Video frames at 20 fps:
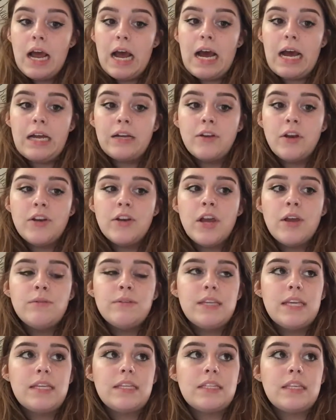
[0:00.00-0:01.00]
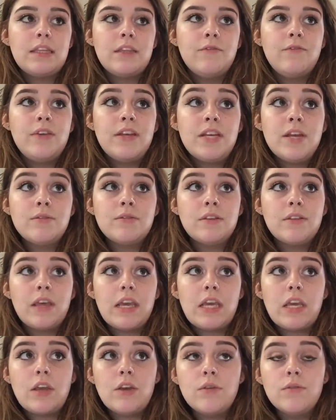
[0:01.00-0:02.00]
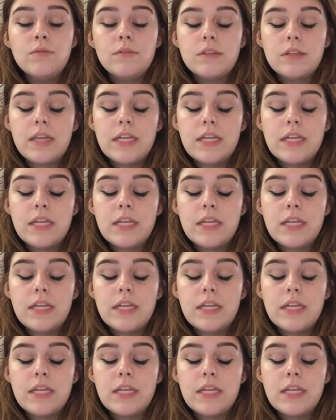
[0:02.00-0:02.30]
and I noticed that the videos that they use,